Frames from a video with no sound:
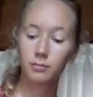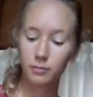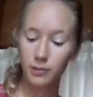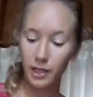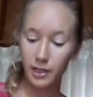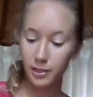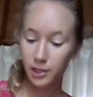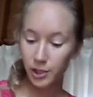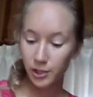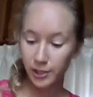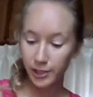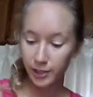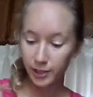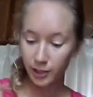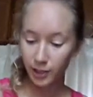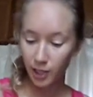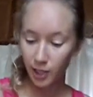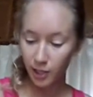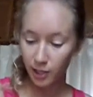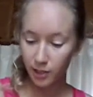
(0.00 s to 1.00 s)

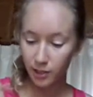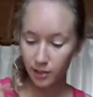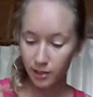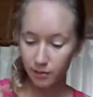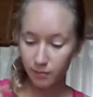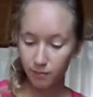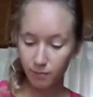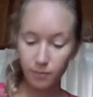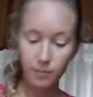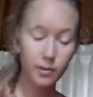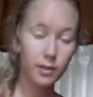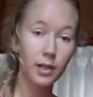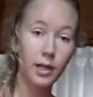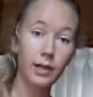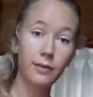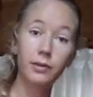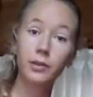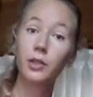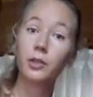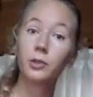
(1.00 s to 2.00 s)
Nigerian kids. I
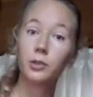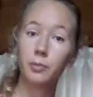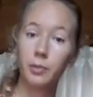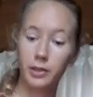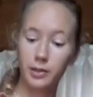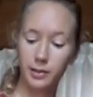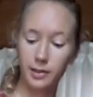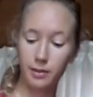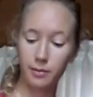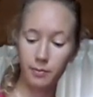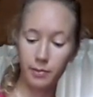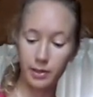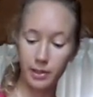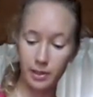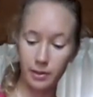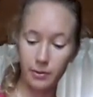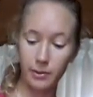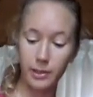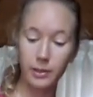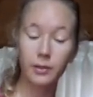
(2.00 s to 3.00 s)
haven't heard about that, but
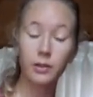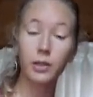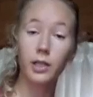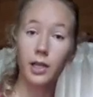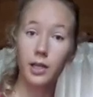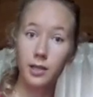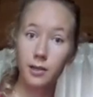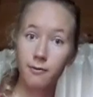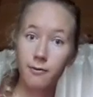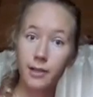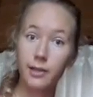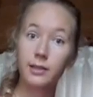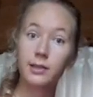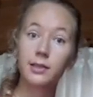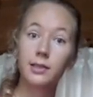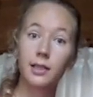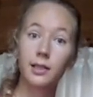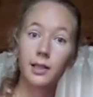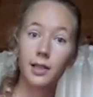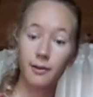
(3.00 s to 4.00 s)
anyway, okay, events
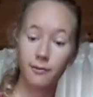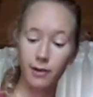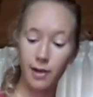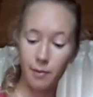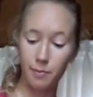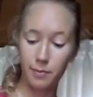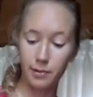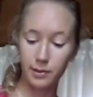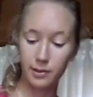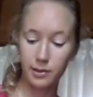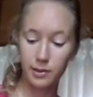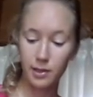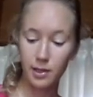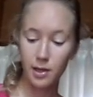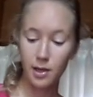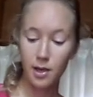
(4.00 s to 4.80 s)
that have happened.